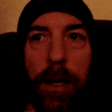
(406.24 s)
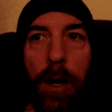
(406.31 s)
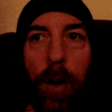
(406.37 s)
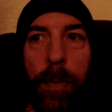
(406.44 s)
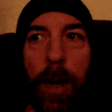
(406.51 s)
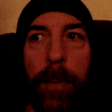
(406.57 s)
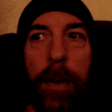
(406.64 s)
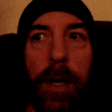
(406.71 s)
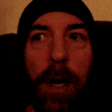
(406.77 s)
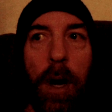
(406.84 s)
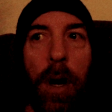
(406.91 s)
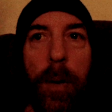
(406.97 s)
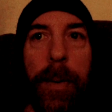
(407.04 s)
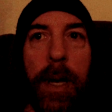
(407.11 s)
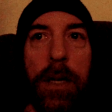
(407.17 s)
you know. But I'm like,
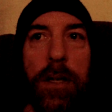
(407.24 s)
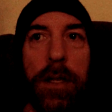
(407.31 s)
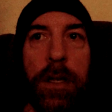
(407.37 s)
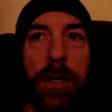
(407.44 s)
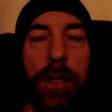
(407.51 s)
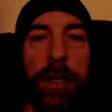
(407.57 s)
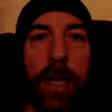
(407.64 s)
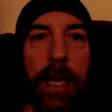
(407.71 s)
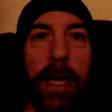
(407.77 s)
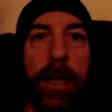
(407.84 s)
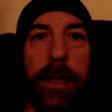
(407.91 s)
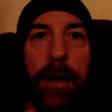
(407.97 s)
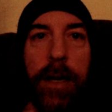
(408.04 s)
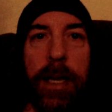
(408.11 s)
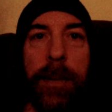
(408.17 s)
oh man, just just hang
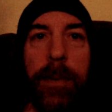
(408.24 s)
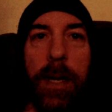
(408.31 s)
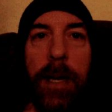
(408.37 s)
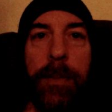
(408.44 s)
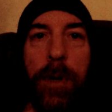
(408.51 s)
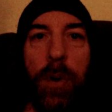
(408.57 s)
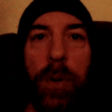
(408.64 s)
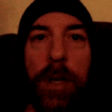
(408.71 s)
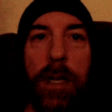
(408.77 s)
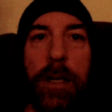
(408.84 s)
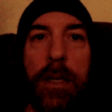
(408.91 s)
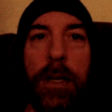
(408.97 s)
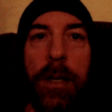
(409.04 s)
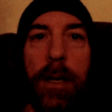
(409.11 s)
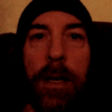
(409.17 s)
in there, keep keep doing
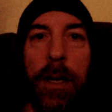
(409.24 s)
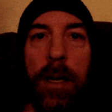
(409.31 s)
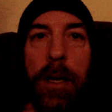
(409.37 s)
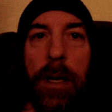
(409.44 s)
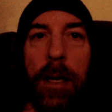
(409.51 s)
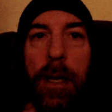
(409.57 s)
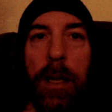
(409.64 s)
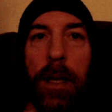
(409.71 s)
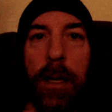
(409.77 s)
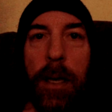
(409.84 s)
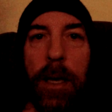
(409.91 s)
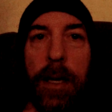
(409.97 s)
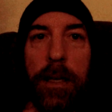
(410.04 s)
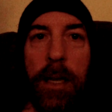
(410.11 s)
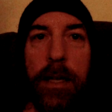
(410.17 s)
this. Like
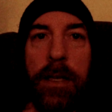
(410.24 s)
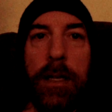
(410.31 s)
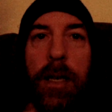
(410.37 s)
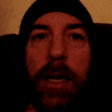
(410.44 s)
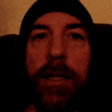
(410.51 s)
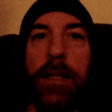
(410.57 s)
it, it's